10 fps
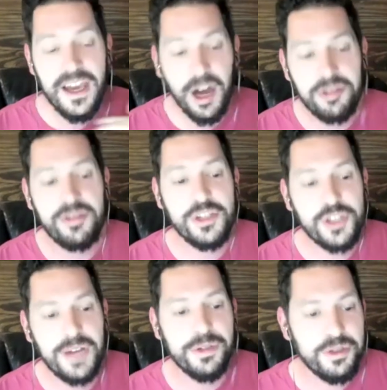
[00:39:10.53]
Other than
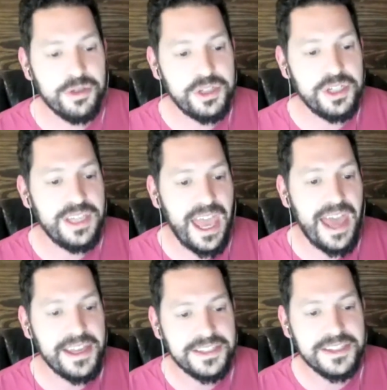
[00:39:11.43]
John Belushi
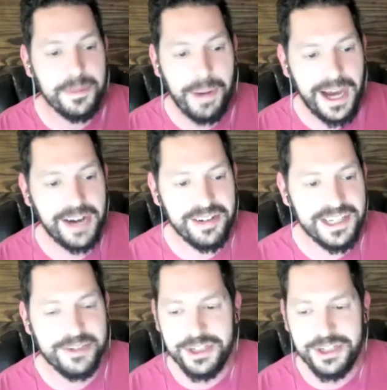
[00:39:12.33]
as the pirate,